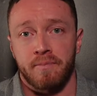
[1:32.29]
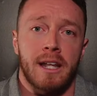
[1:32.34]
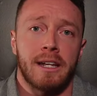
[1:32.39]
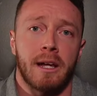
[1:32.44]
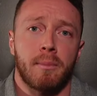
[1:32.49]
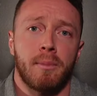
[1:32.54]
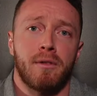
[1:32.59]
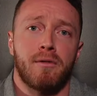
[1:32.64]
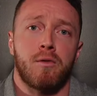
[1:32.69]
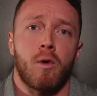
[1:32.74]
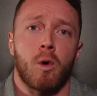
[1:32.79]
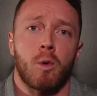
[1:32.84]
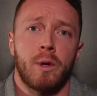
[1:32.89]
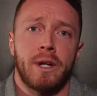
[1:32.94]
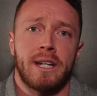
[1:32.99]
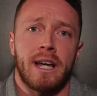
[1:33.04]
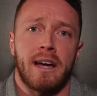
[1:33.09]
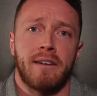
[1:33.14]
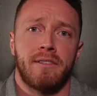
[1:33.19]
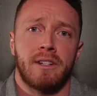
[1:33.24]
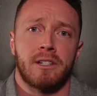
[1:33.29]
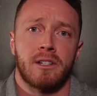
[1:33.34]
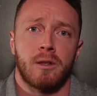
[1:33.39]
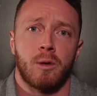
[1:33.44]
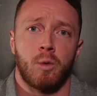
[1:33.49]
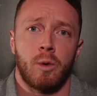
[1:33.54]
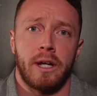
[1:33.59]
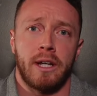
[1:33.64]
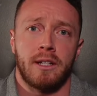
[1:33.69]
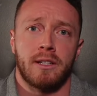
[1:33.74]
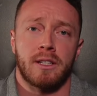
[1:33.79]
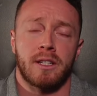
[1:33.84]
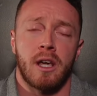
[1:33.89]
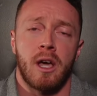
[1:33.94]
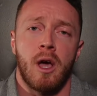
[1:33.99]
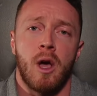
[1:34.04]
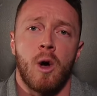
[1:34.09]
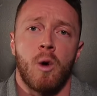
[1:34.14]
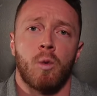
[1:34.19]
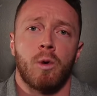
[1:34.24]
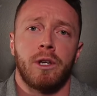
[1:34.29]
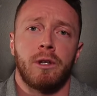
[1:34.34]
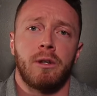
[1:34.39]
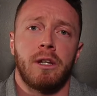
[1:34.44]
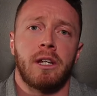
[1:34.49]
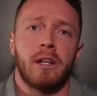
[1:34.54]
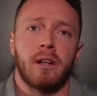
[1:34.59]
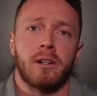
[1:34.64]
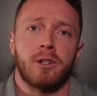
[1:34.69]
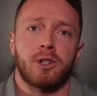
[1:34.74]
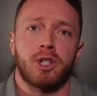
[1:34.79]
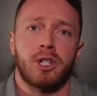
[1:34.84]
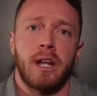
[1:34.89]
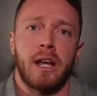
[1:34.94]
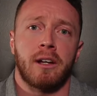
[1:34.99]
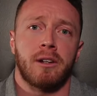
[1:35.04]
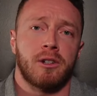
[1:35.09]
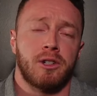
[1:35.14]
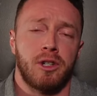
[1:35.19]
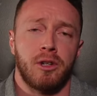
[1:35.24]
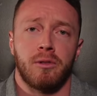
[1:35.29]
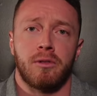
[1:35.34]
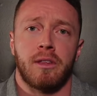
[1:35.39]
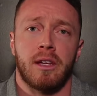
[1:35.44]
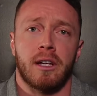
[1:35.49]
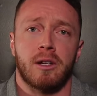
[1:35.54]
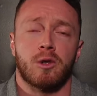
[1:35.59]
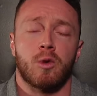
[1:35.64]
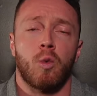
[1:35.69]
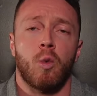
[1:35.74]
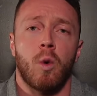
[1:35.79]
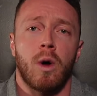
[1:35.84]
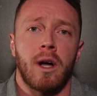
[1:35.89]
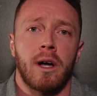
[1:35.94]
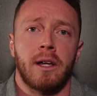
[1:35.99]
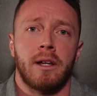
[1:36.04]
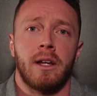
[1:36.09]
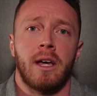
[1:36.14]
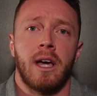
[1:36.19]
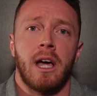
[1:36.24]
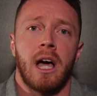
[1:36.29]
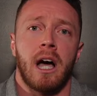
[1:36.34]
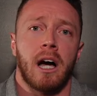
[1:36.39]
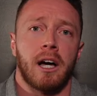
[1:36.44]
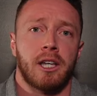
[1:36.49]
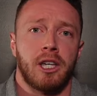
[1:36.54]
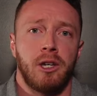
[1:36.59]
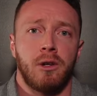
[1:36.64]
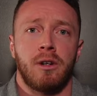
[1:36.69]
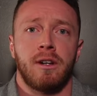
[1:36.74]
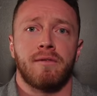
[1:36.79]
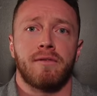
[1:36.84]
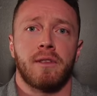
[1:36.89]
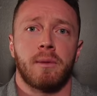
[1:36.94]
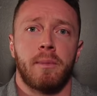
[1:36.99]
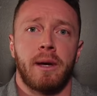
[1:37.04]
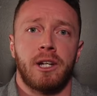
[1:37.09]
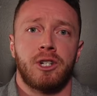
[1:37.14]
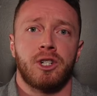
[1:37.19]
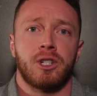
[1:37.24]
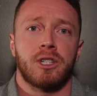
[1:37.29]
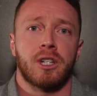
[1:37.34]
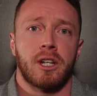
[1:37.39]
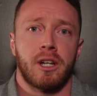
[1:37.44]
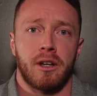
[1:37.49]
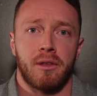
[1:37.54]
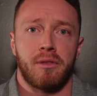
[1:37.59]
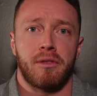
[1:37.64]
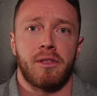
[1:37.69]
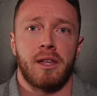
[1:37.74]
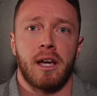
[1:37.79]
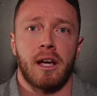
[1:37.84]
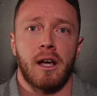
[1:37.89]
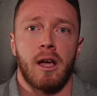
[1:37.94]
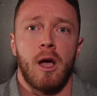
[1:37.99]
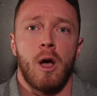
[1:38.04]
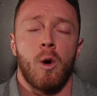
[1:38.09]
Now, before we dive into the weeds, what you need to understand are two things. One, acute inflammation is a good thing.